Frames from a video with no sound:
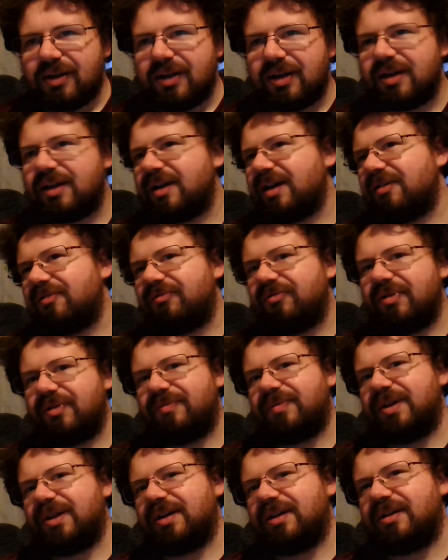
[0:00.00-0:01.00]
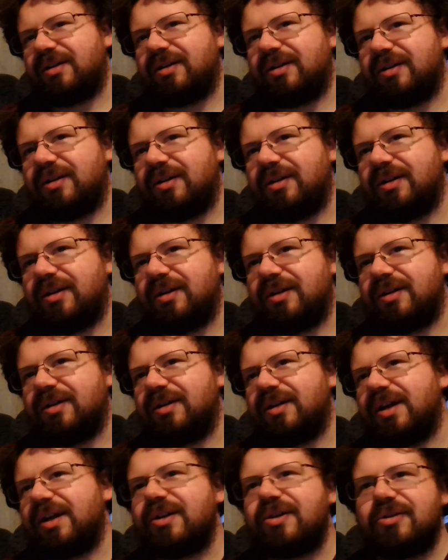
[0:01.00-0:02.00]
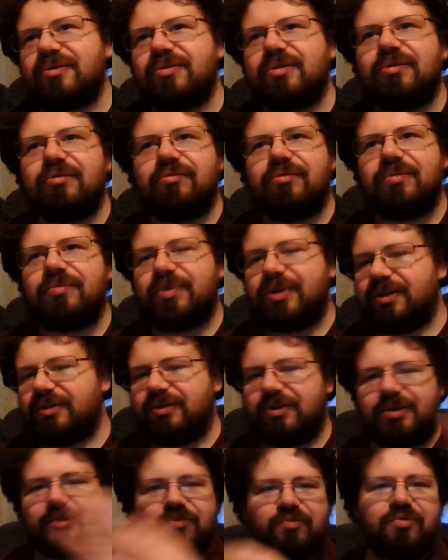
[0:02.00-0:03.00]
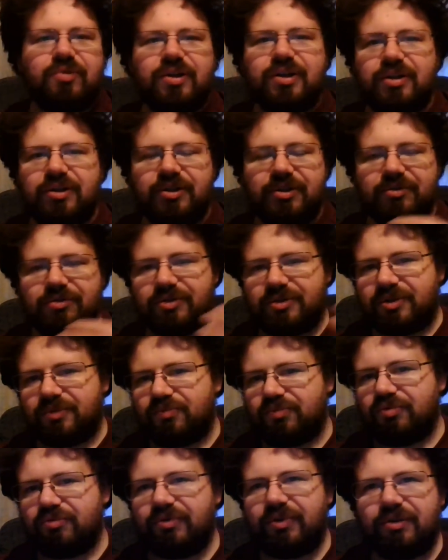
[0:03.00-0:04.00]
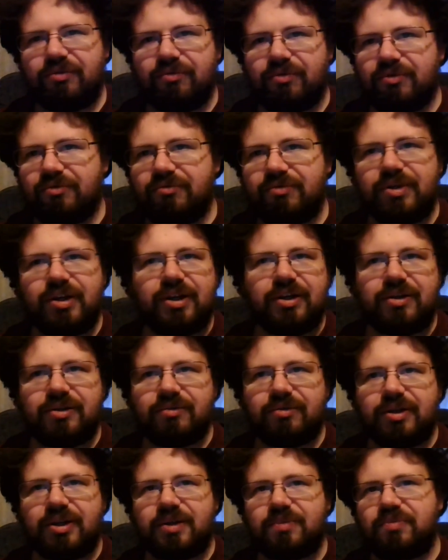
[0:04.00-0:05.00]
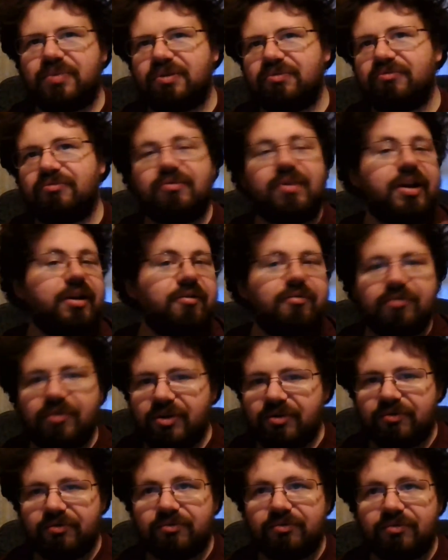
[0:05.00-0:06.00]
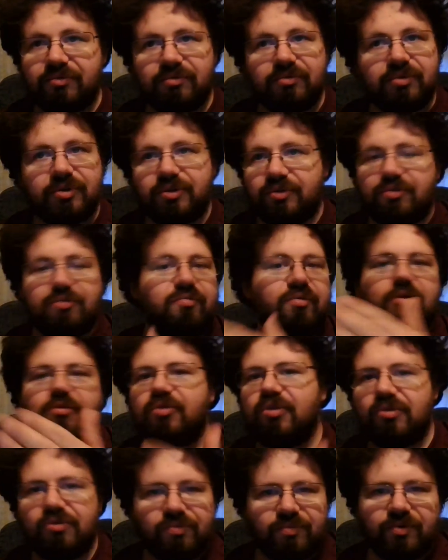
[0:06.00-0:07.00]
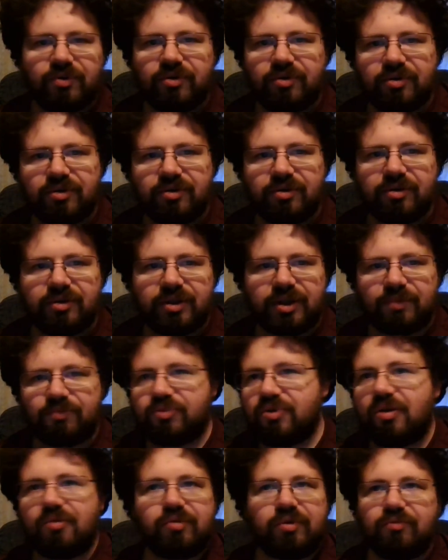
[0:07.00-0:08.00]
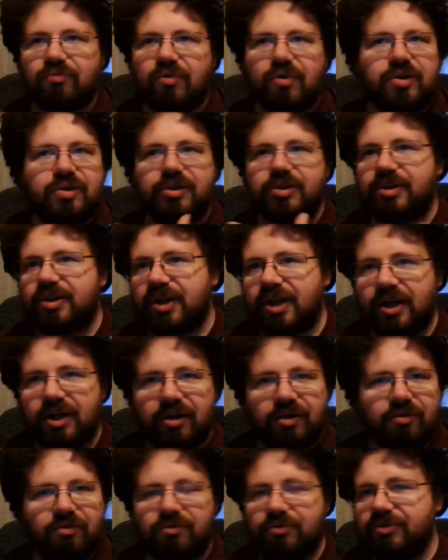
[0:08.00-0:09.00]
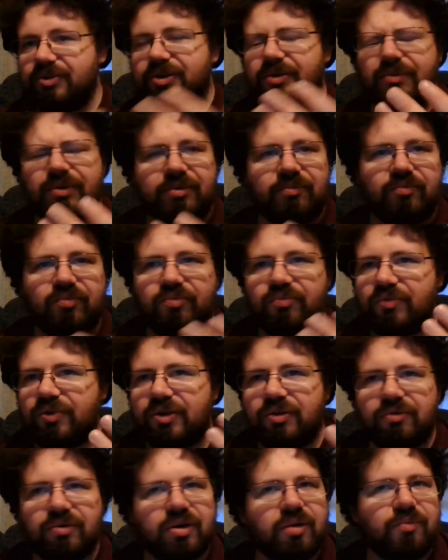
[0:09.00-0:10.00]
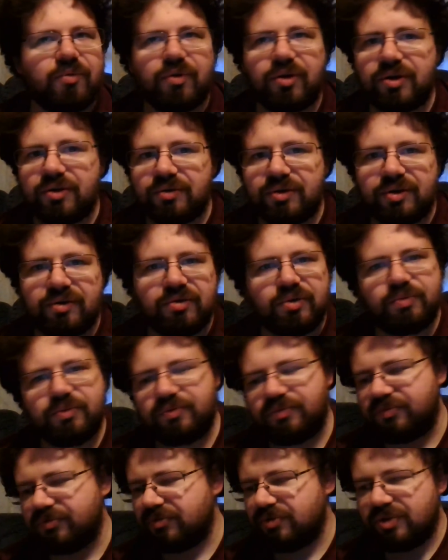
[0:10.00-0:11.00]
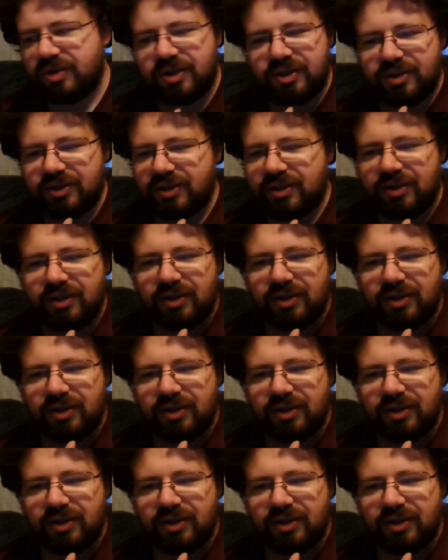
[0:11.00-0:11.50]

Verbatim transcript: you're not living in nature you're living in this pre-constructed pre-grown nature that's been let alone to grow over that probably was a town or something you know a couple hundred years before and